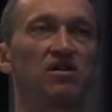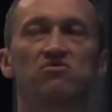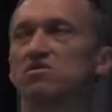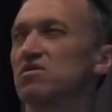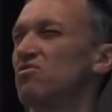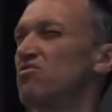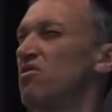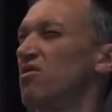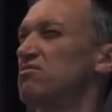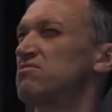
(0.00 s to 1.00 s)

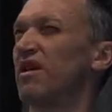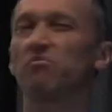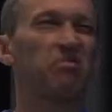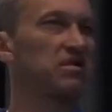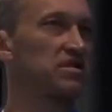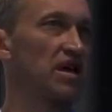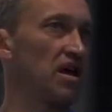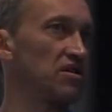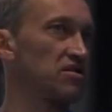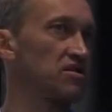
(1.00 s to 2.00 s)
so-called
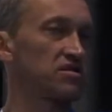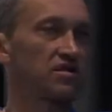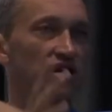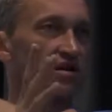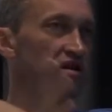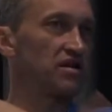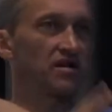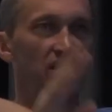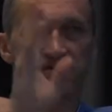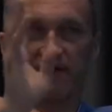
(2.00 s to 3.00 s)
remplissage technique,
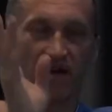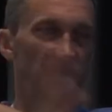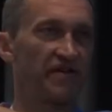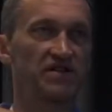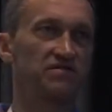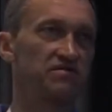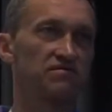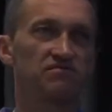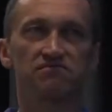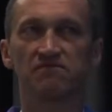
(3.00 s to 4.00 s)
other, other,
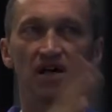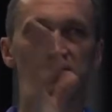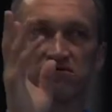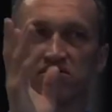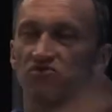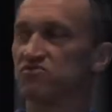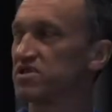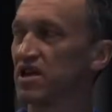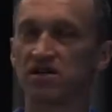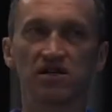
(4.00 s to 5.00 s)
I don't know,
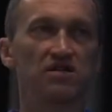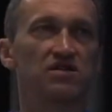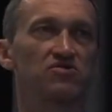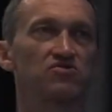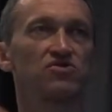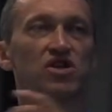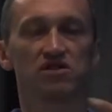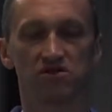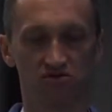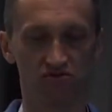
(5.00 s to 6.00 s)
techniques to
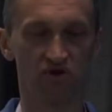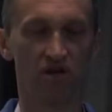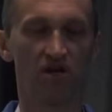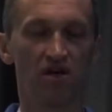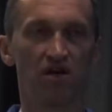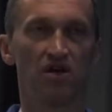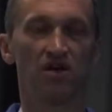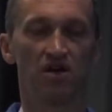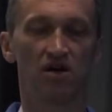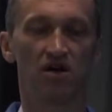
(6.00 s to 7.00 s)
just to,
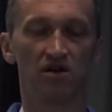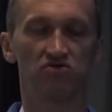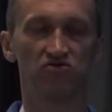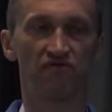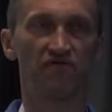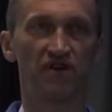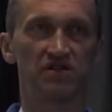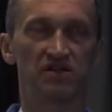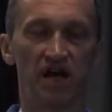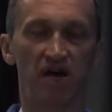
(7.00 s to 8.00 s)
uh, to
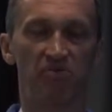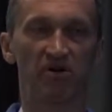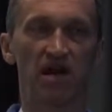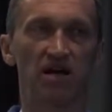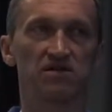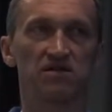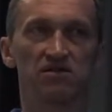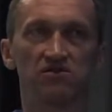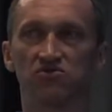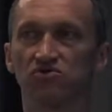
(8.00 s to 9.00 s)
fix
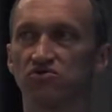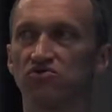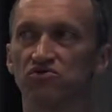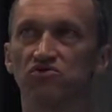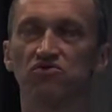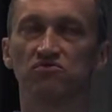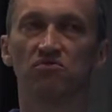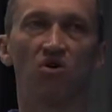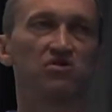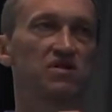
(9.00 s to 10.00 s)
hyperlaxity, to do
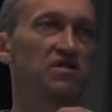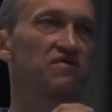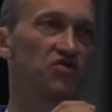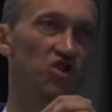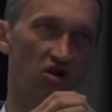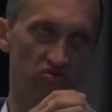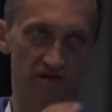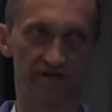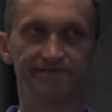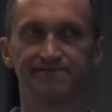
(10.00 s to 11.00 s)
more stiff shoulder.